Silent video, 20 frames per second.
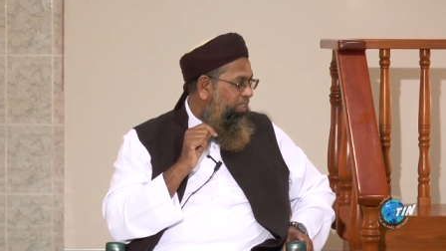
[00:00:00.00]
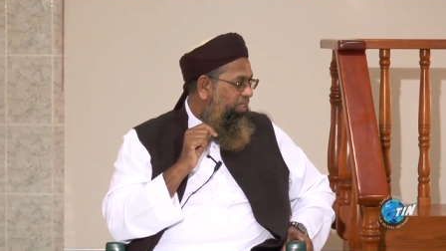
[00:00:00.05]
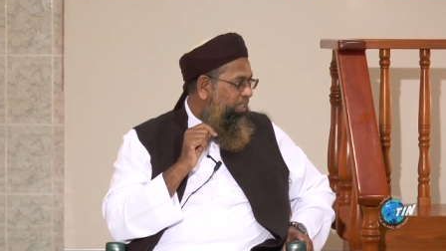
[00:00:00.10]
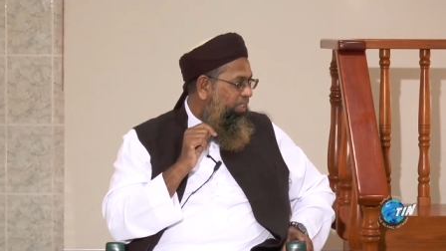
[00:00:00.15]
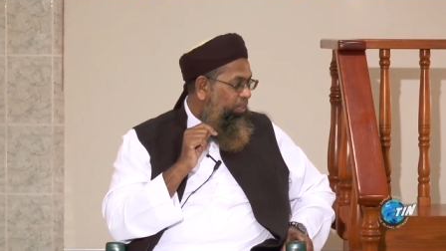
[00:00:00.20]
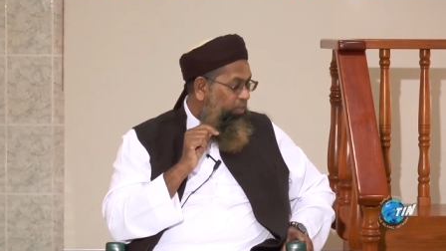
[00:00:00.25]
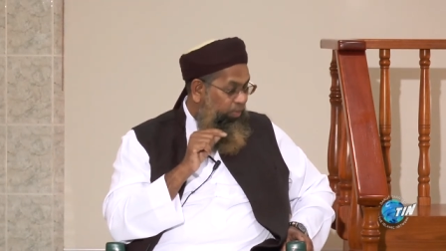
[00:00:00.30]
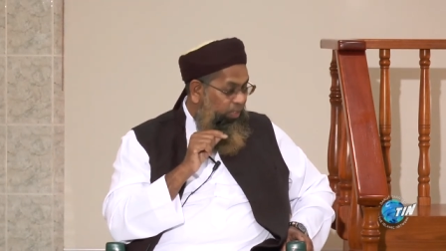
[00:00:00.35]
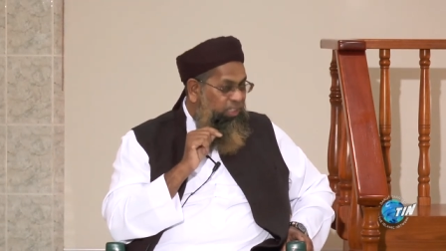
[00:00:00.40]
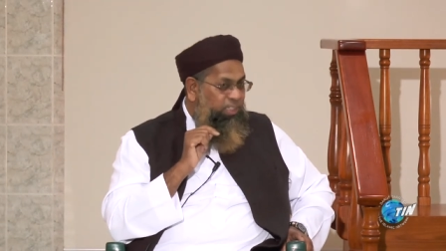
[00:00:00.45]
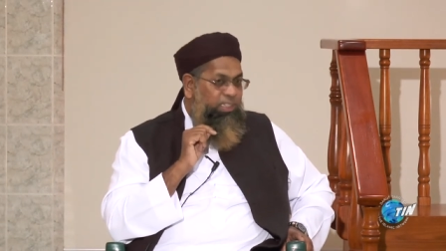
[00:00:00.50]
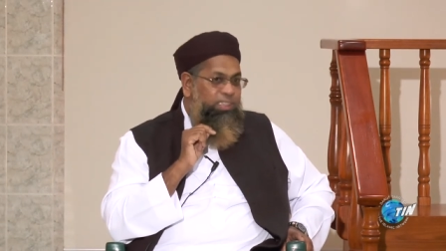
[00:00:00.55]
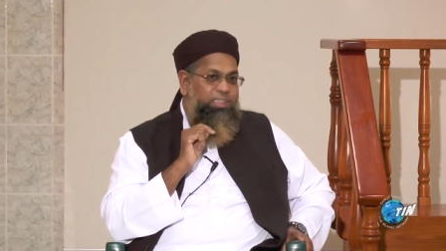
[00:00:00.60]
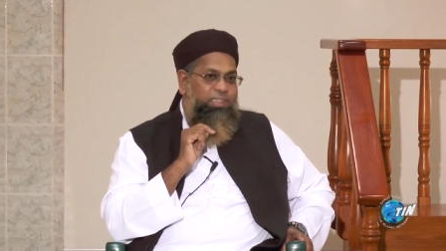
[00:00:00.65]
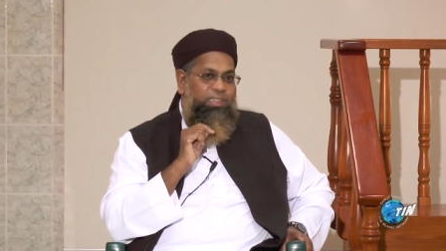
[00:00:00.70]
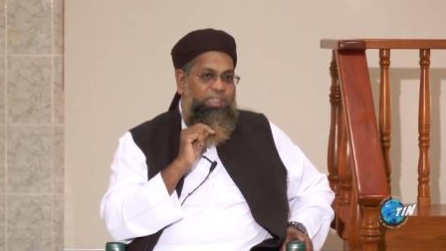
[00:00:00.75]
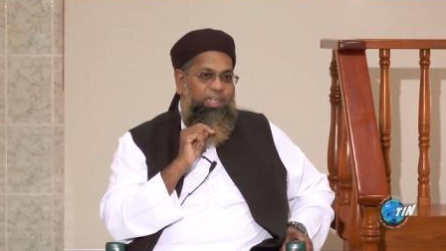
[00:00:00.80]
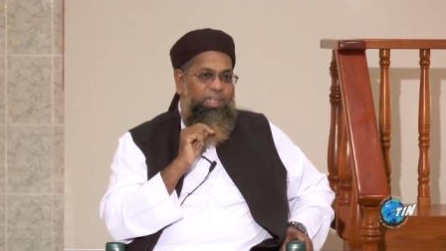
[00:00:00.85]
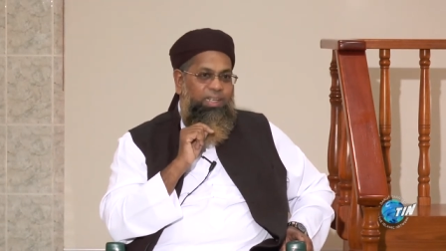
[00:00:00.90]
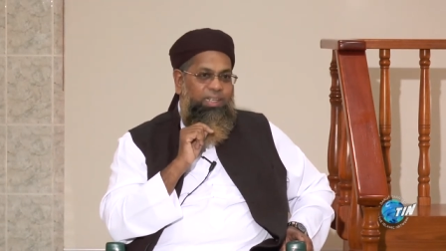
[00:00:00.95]
He reaches
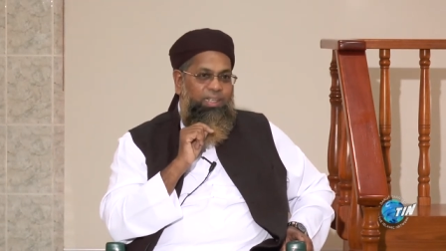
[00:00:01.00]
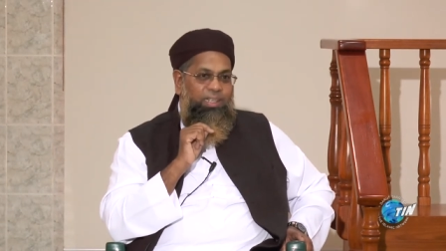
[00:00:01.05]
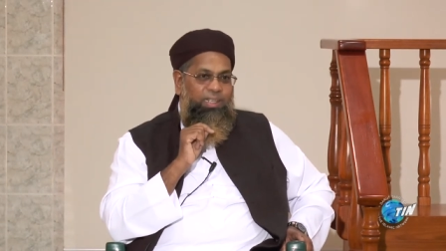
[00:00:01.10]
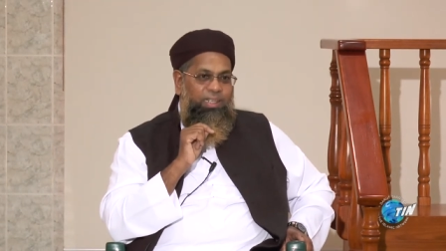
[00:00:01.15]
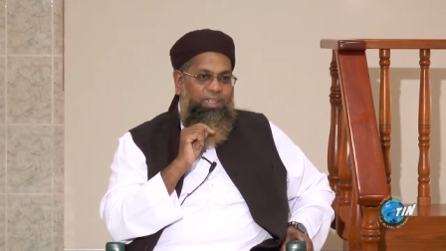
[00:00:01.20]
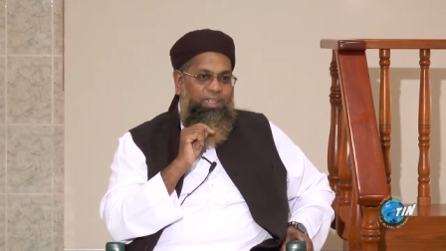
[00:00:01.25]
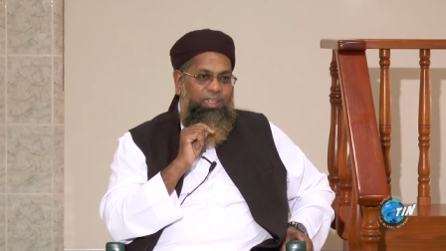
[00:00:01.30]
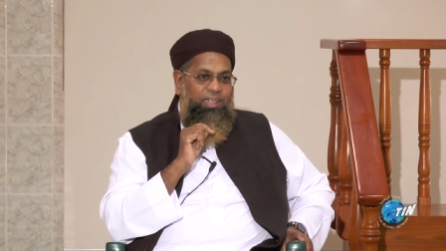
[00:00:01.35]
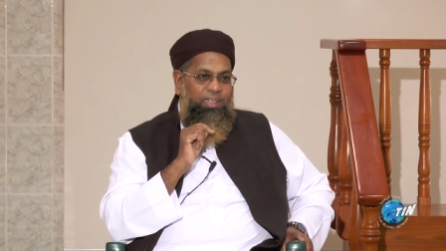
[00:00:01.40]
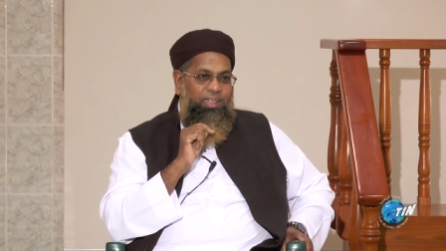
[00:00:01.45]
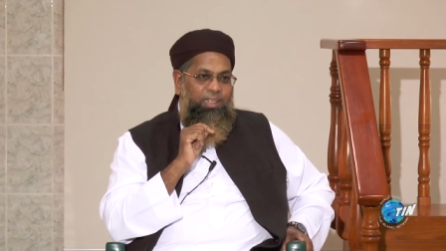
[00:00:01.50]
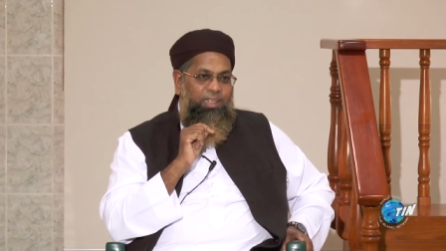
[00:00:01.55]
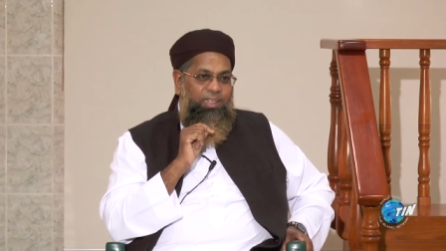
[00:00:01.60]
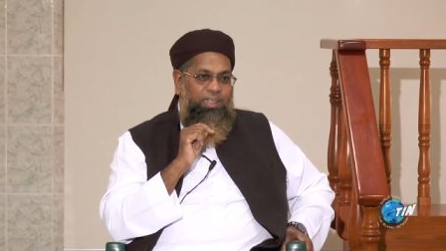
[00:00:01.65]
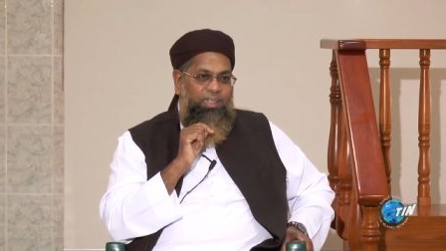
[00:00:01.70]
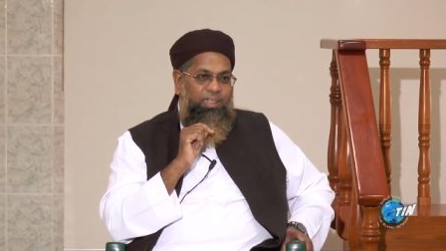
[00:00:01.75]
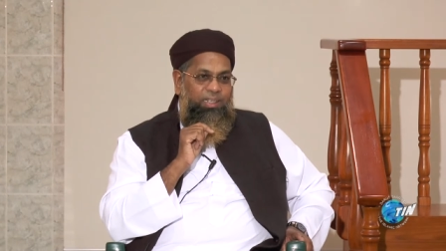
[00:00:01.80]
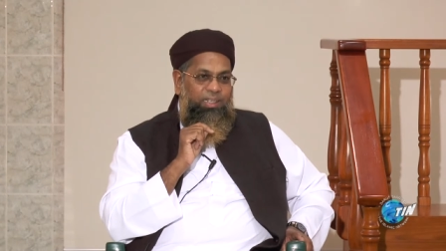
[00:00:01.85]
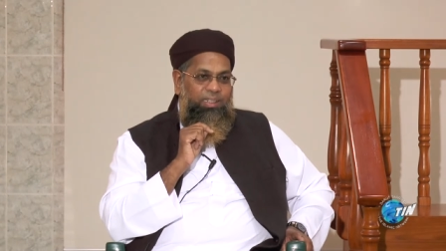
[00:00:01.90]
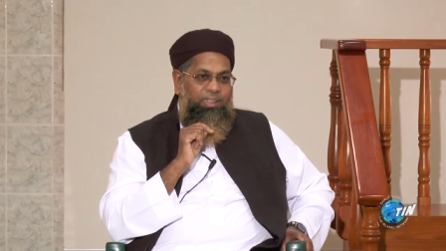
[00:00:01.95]
there.
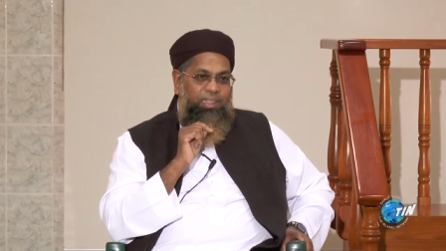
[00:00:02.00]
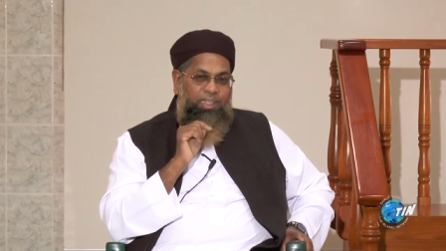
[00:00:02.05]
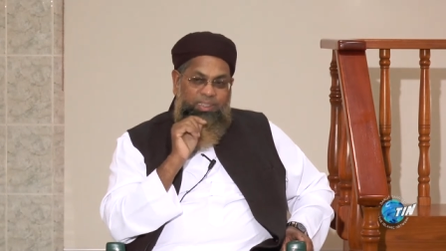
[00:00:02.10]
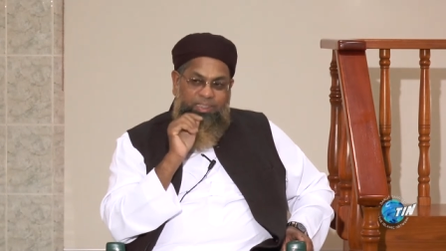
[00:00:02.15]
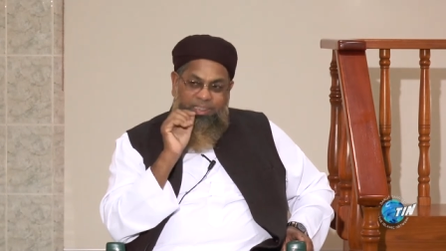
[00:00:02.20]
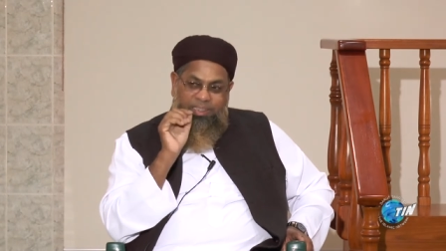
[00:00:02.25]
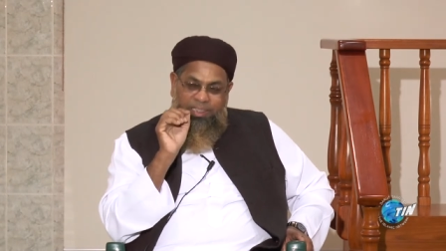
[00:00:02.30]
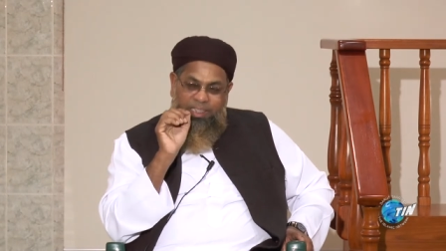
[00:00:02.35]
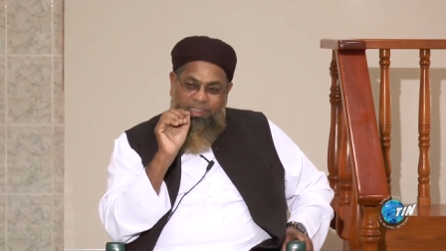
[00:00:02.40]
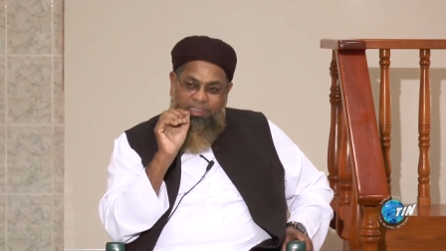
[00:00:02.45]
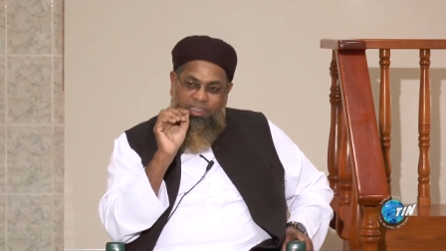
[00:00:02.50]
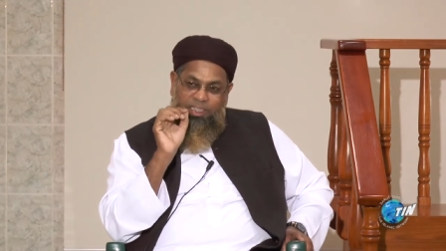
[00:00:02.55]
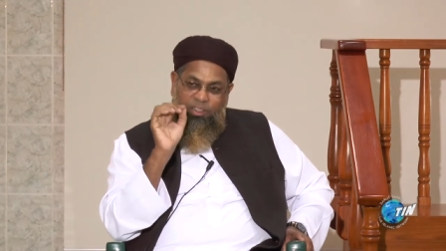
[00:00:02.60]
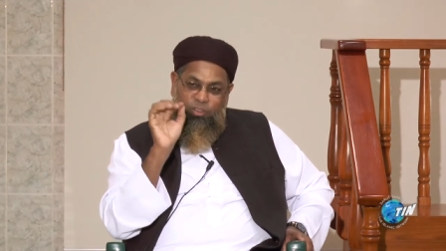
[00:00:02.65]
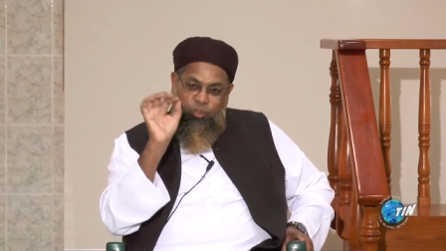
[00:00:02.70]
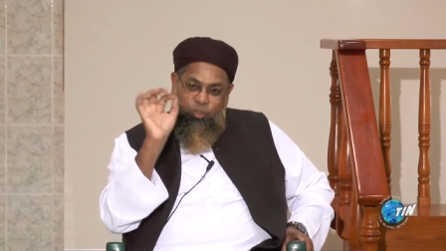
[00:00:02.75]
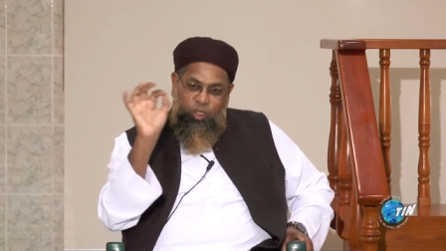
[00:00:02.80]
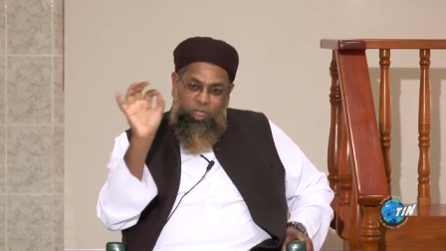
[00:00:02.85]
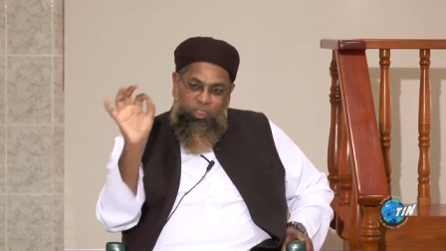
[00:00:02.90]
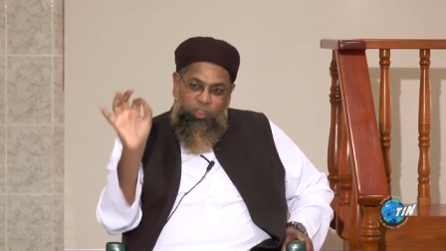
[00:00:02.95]
That Satan
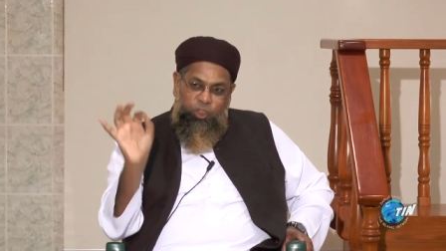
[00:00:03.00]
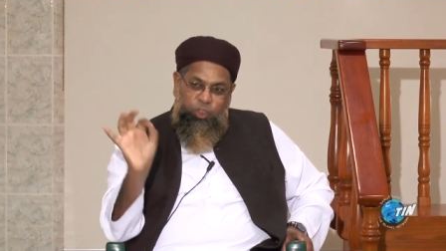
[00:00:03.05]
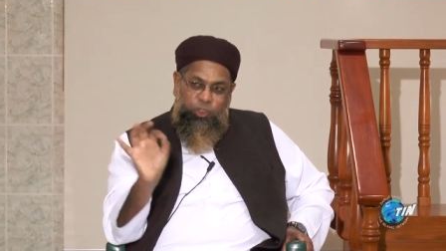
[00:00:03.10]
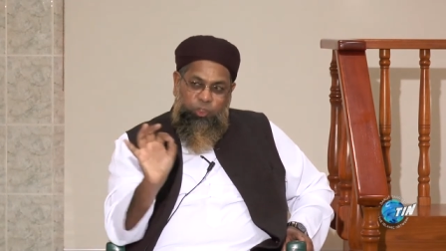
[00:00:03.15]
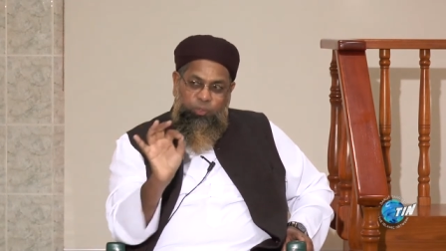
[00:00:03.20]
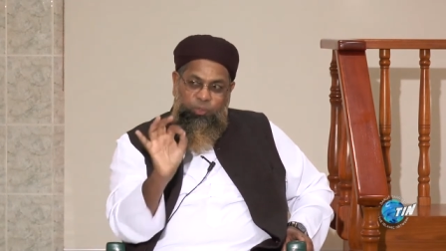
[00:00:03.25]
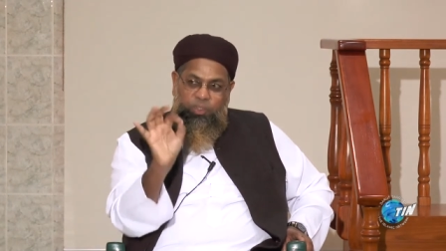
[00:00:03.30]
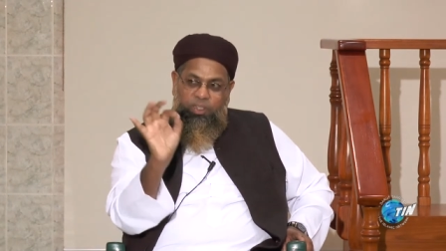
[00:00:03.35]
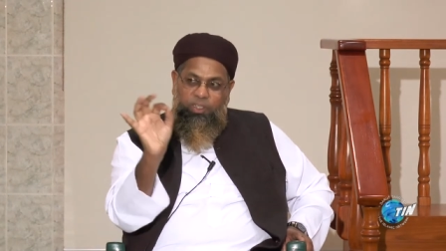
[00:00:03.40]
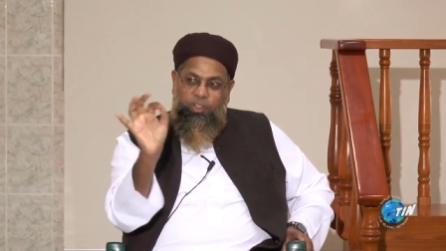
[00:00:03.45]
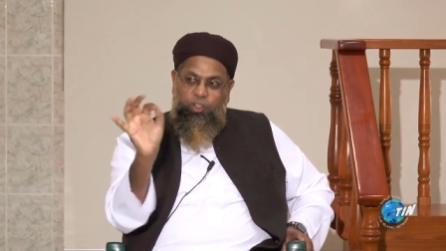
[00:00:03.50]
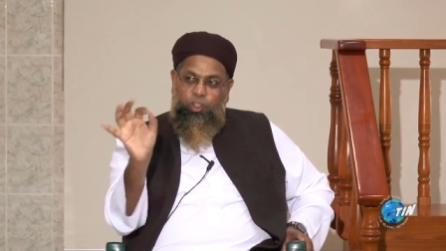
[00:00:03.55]
runs through the